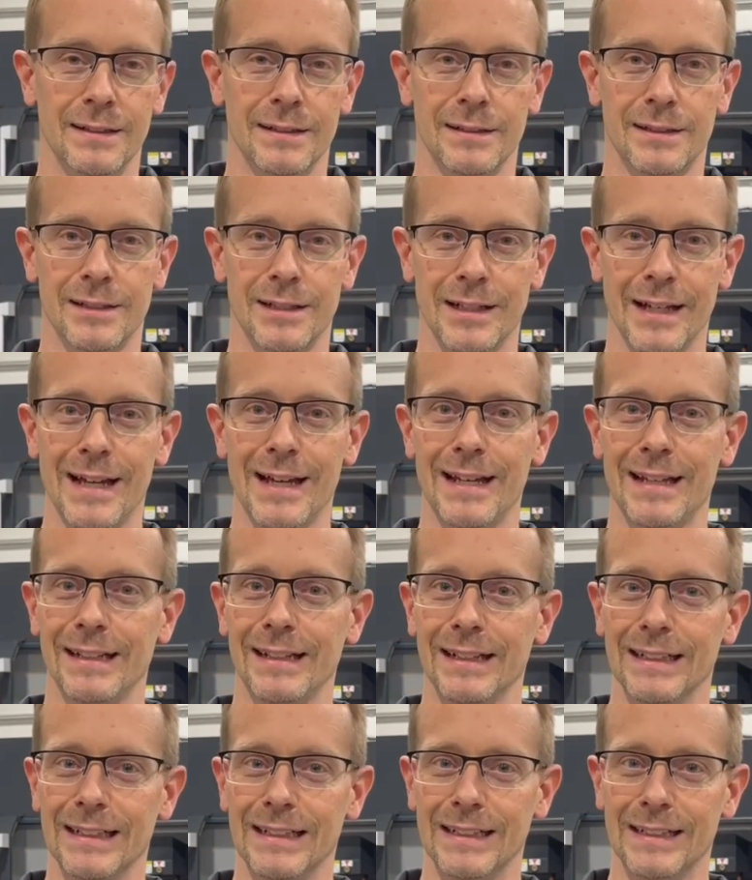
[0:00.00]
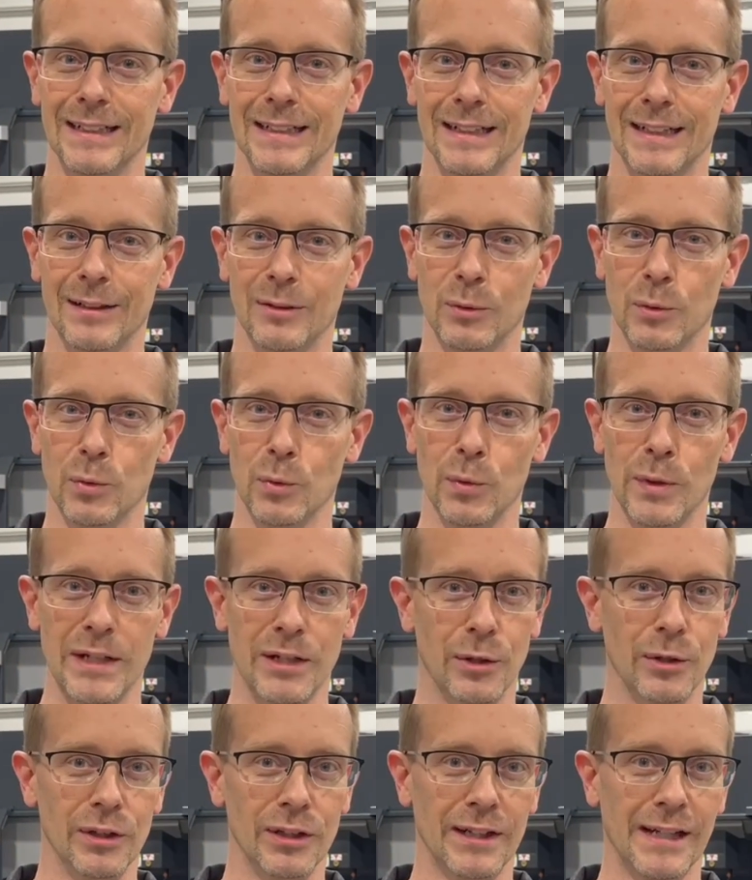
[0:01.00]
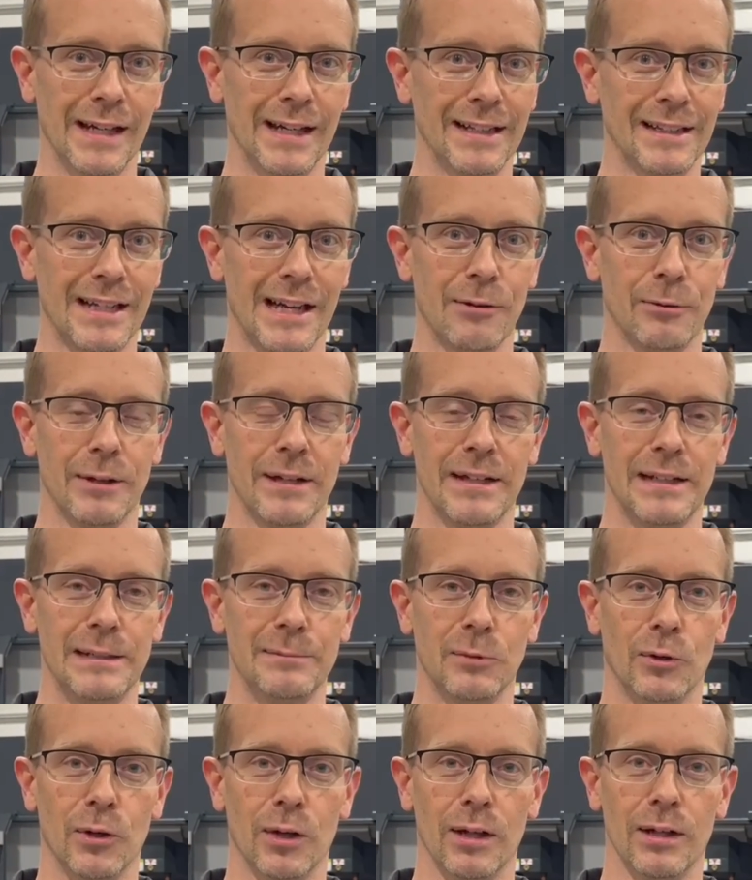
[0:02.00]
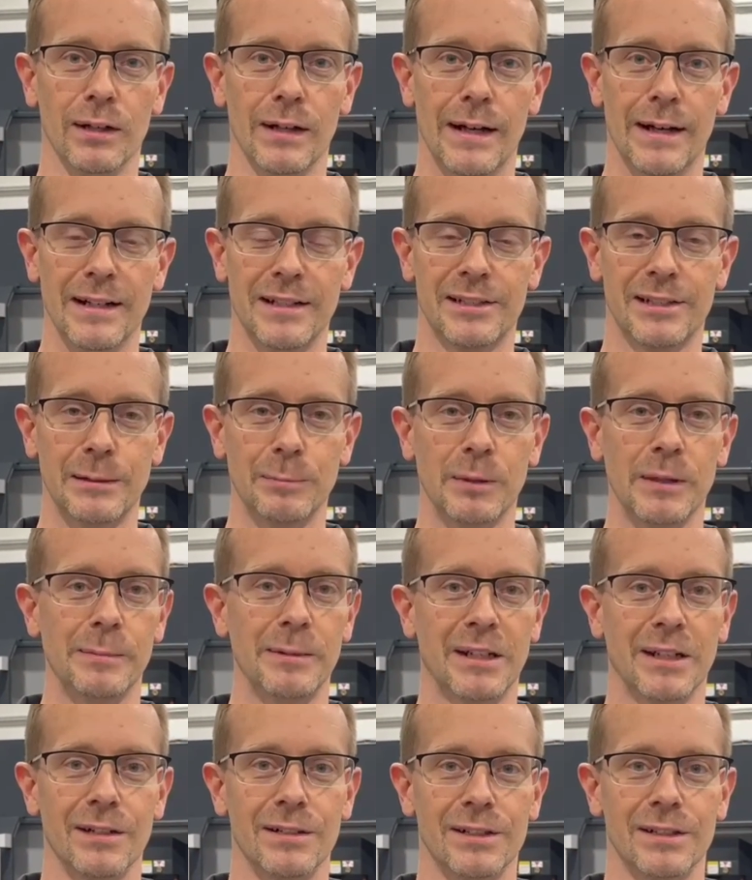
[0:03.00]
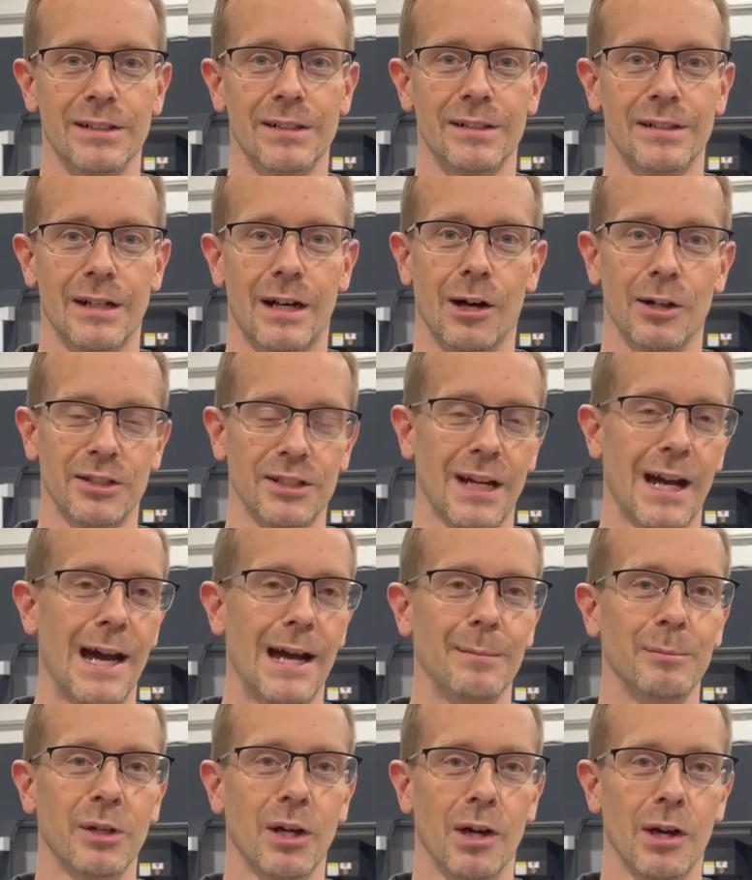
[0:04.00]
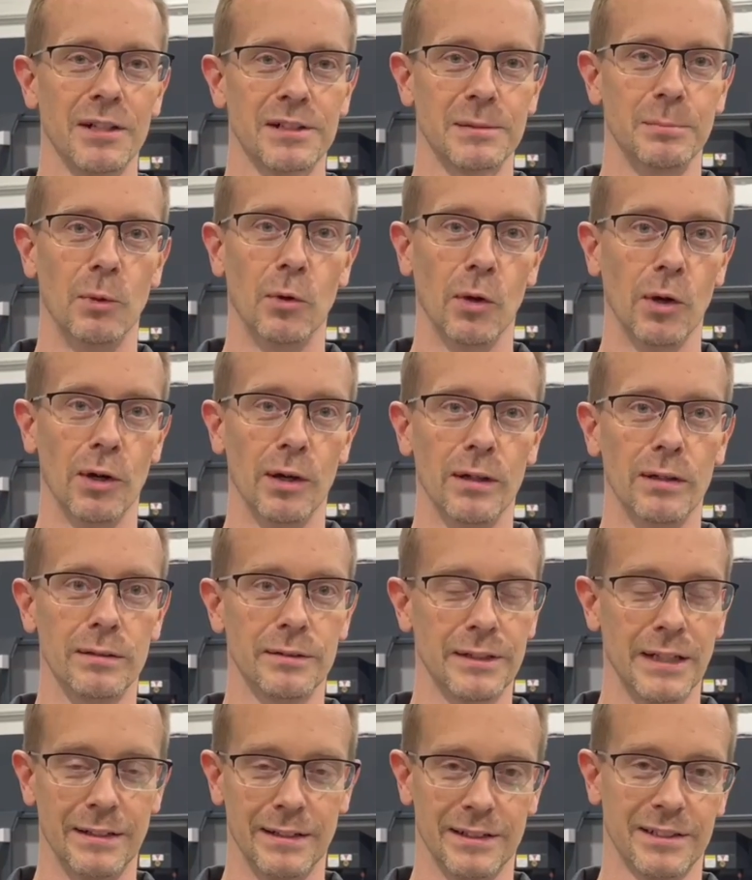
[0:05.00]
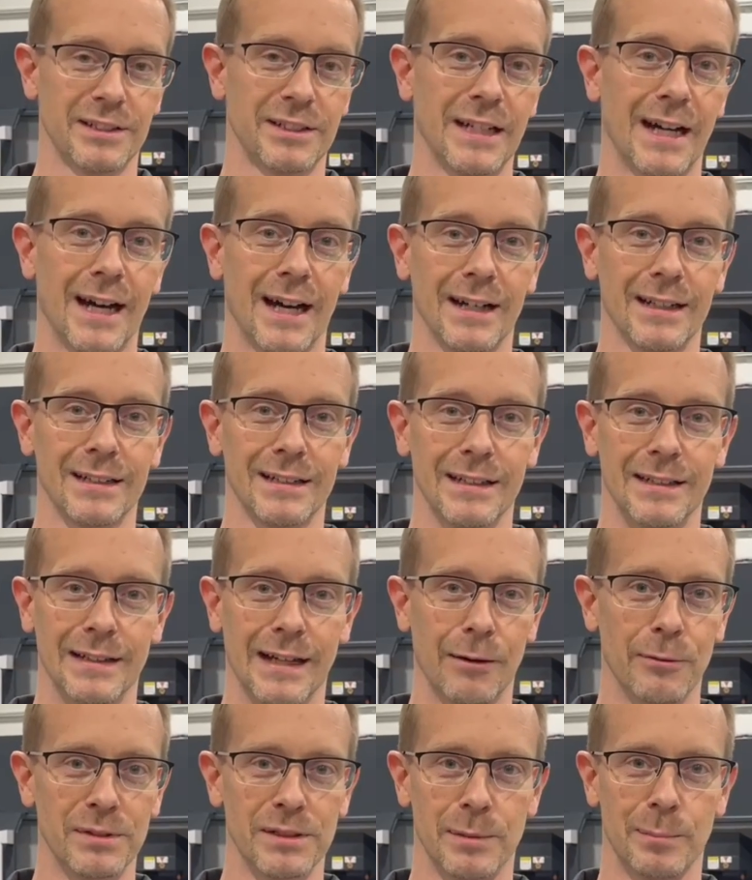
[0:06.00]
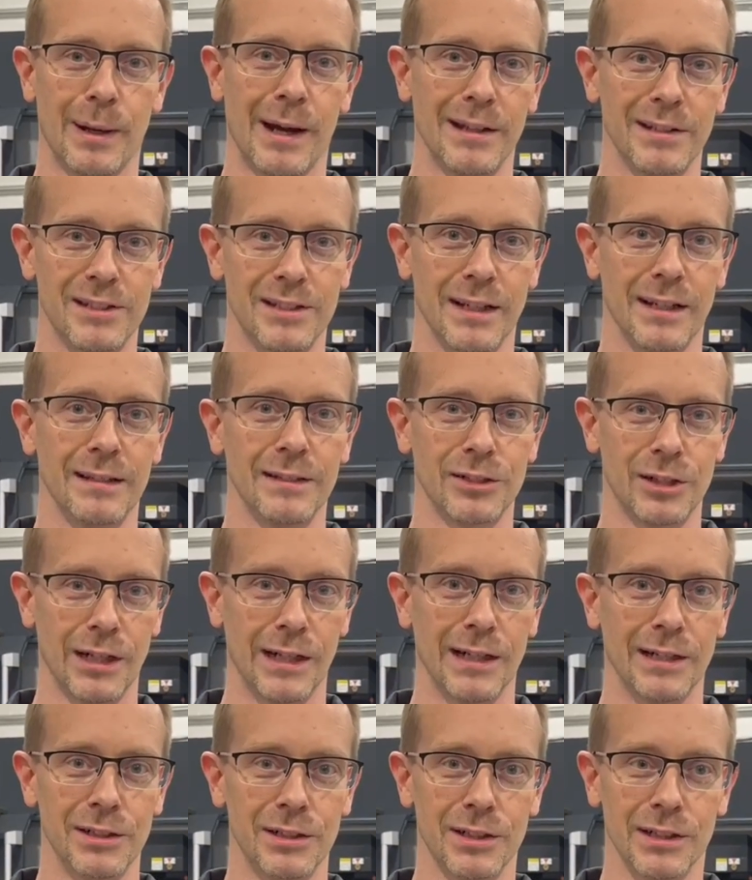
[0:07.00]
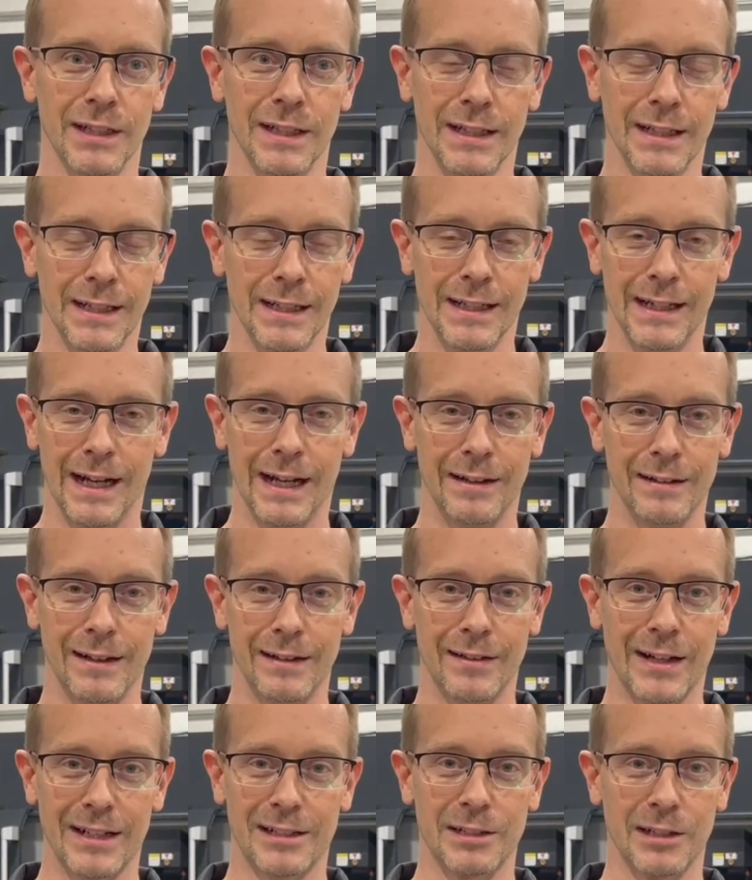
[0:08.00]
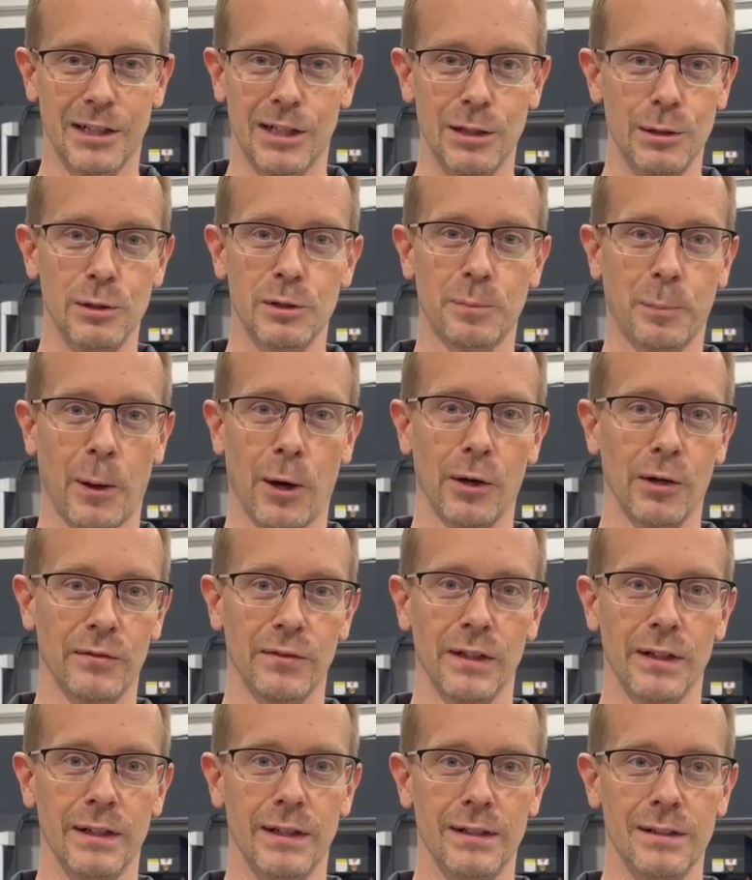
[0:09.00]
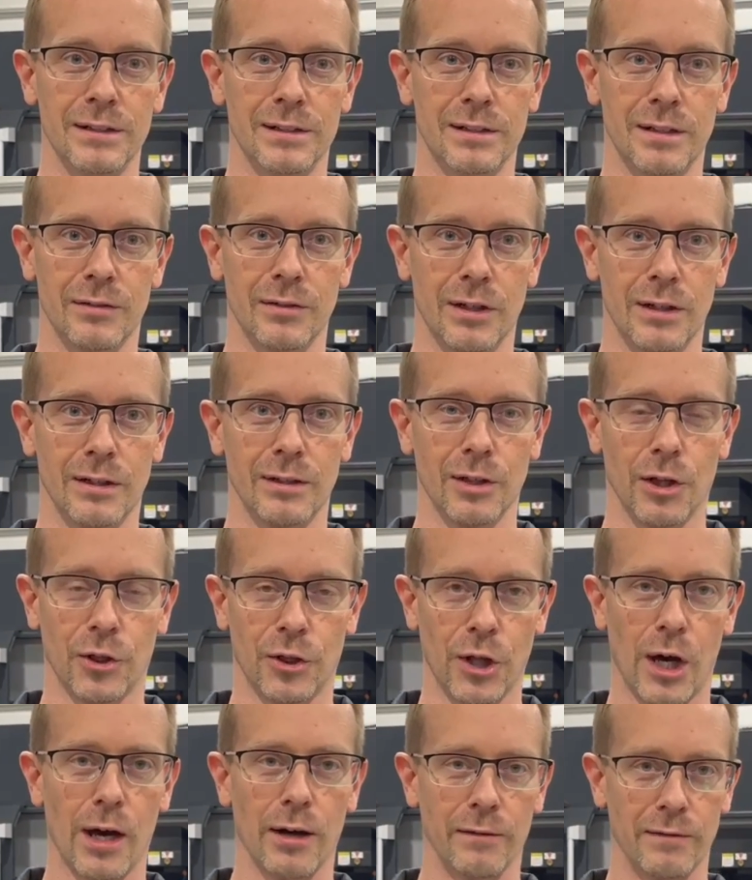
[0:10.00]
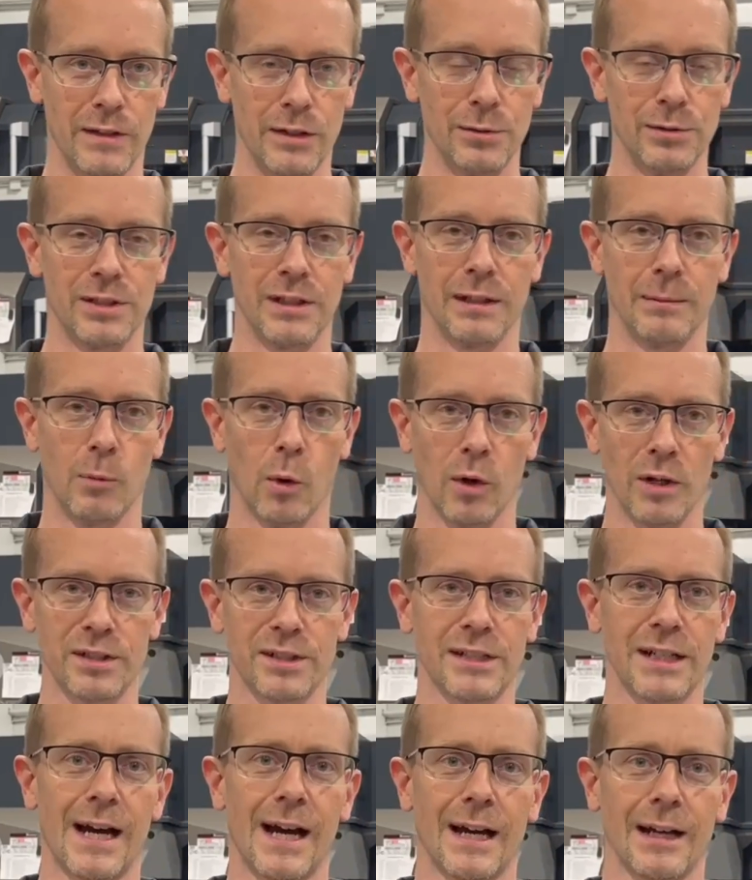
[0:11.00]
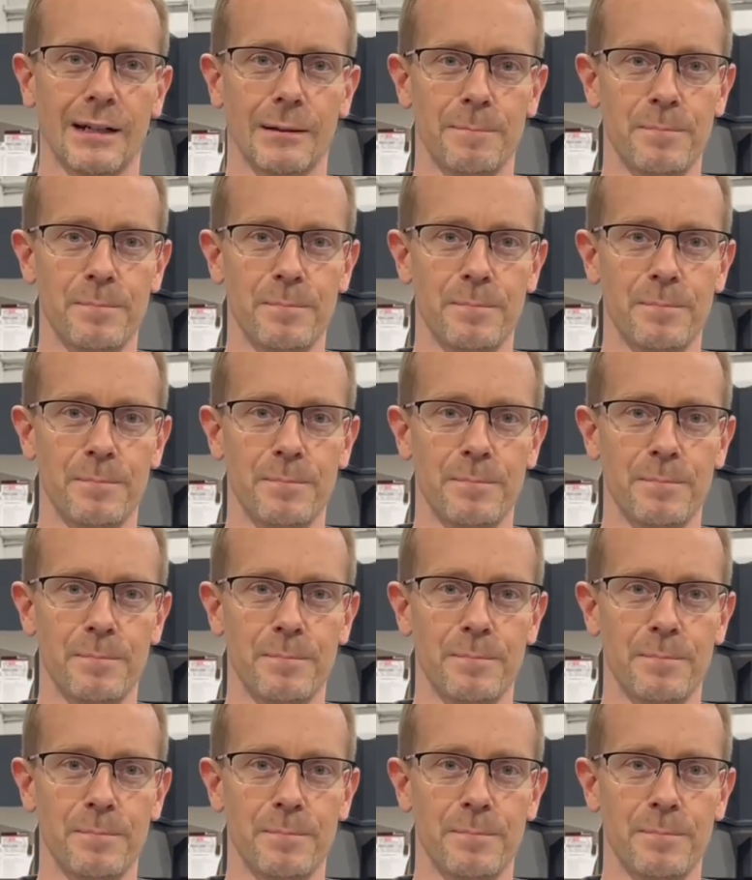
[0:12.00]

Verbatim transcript: Today, we don't look at it that way anymore, and it's simply because our time costs more than the stock, and that was a mindset change. And that's a huge part of it, is the, the thought of using more stock,